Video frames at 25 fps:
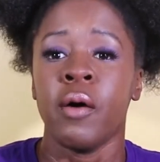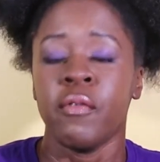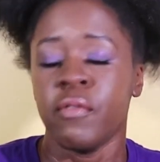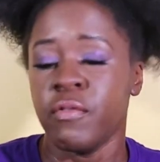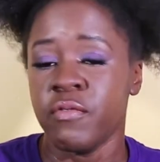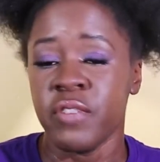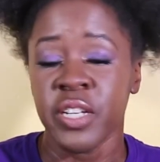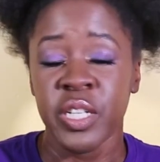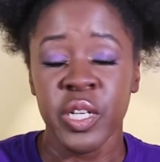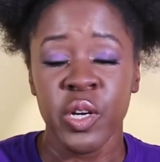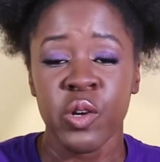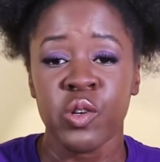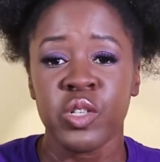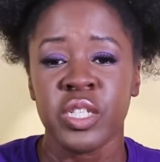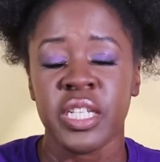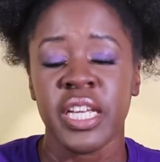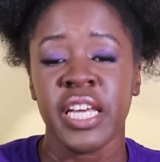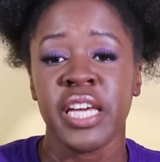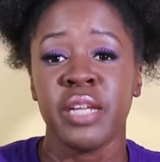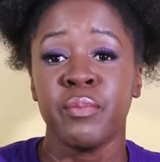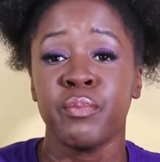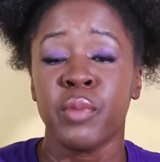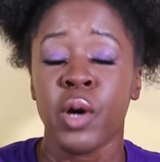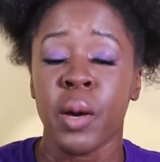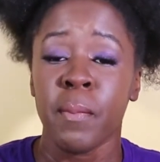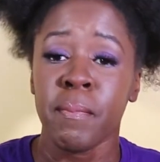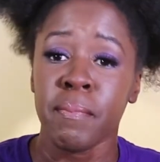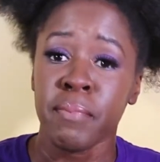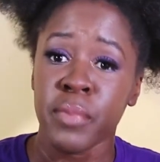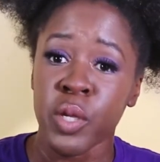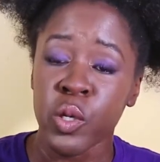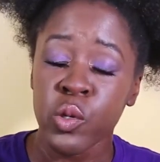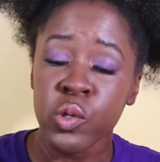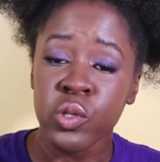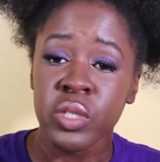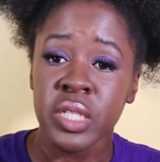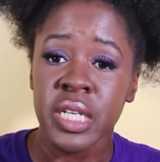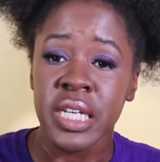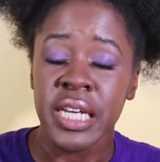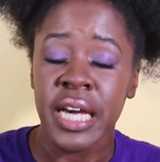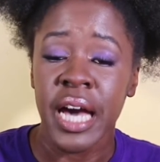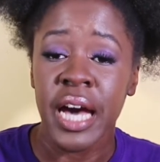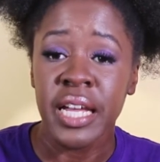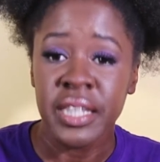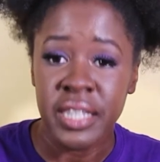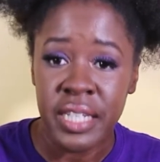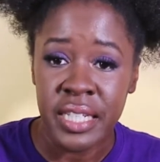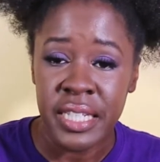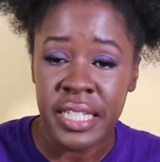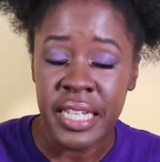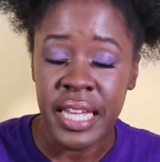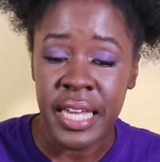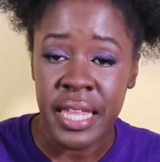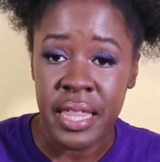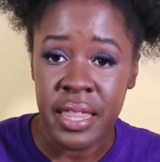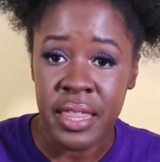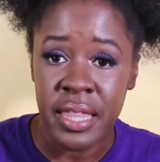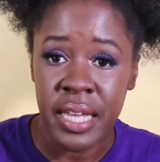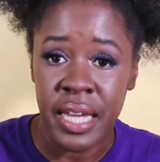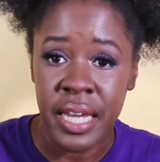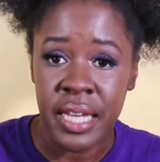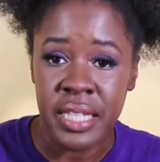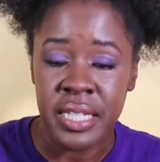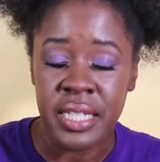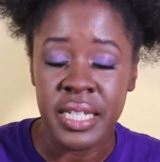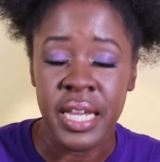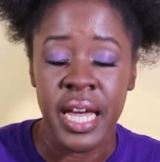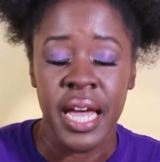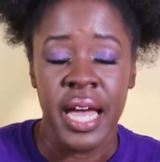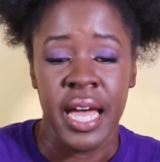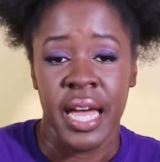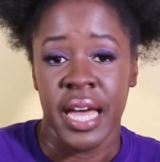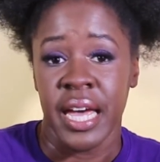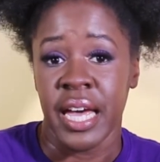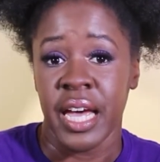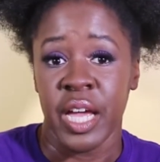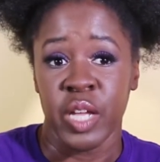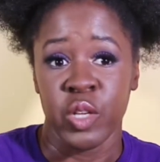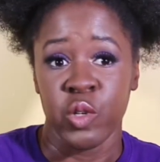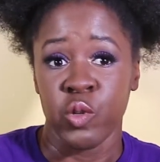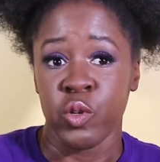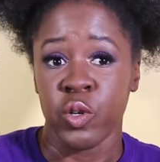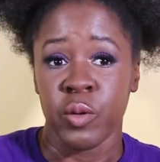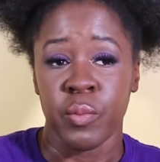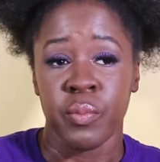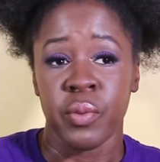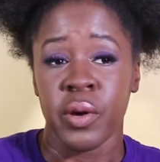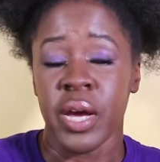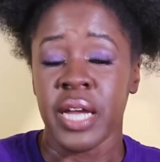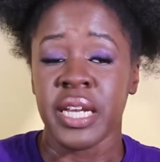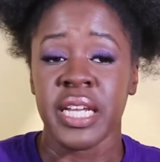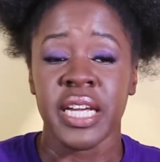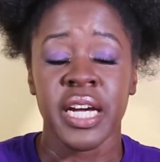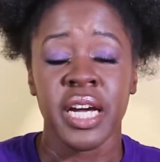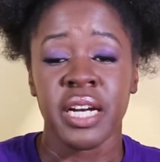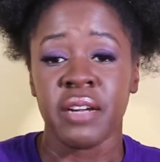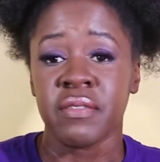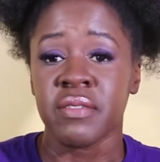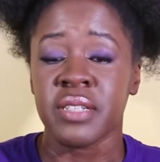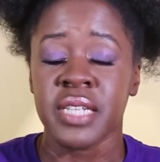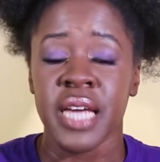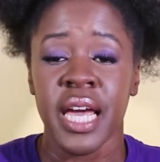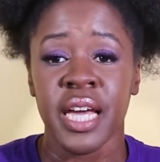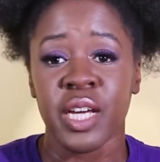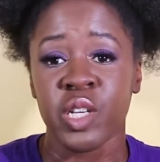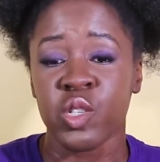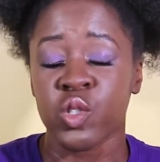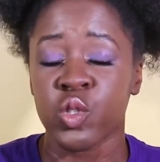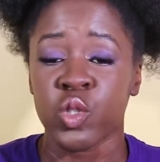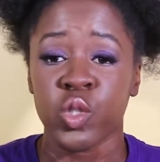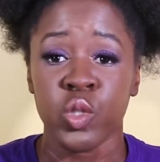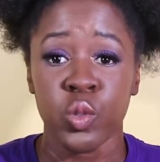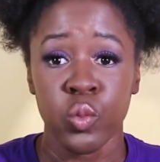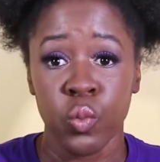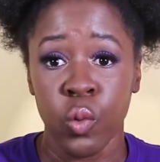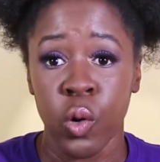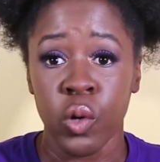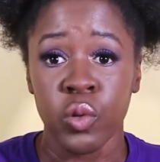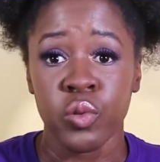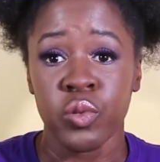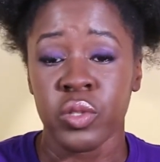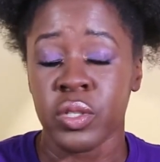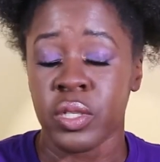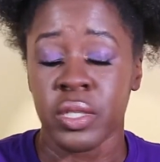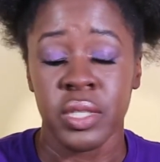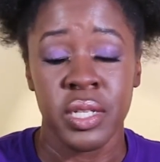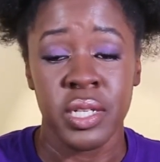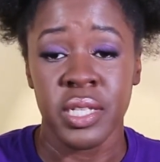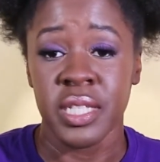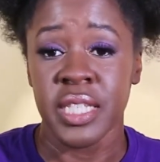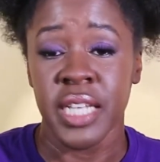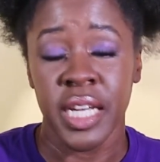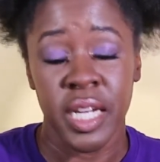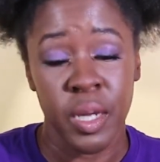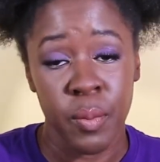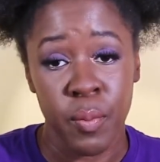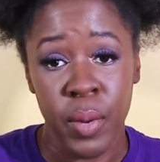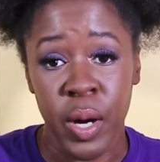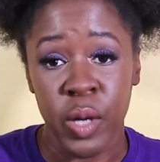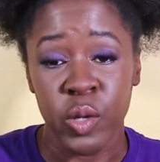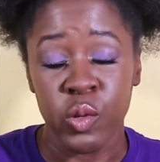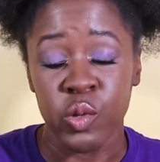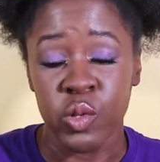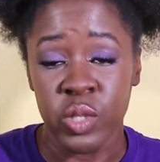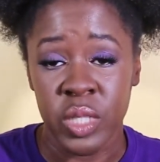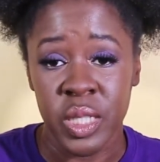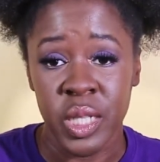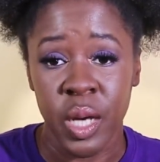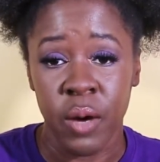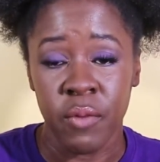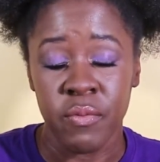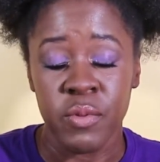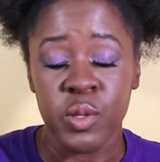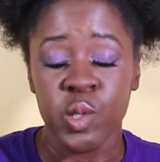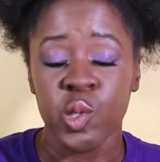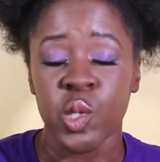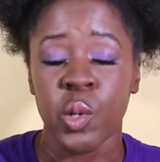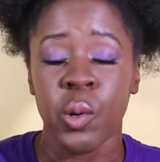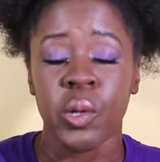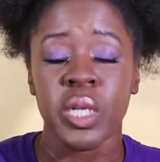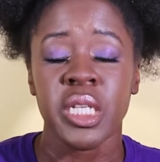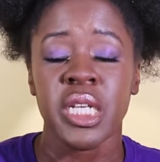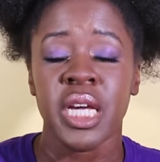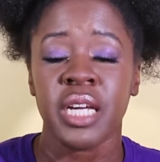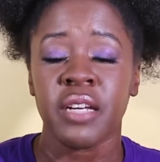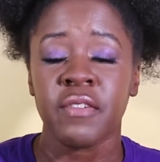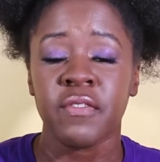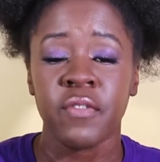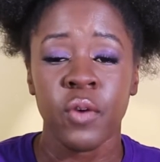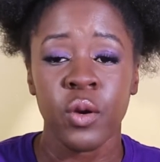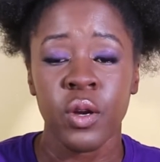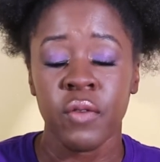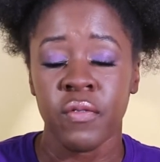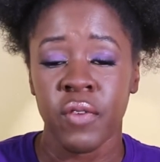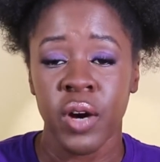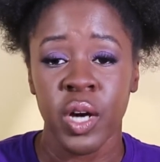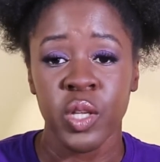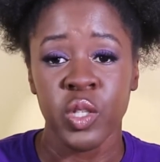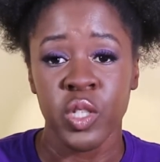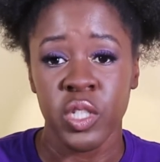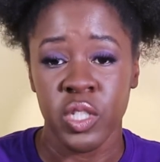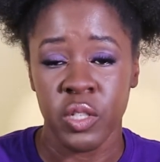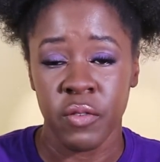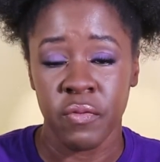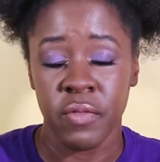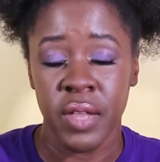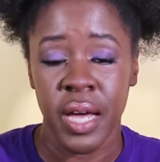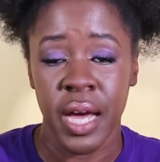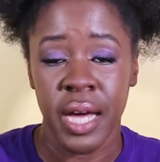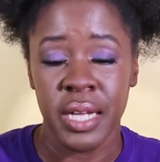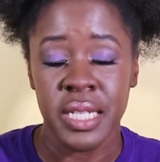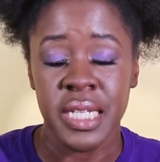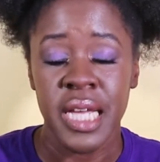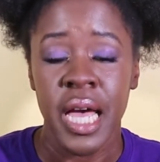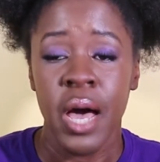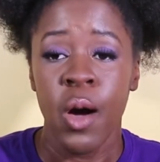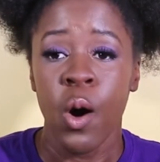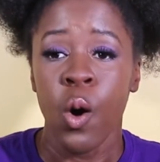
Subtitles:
videos in, put music underneath it, and you can put any kind of text you want to say about yourself. So I take full advantage of that.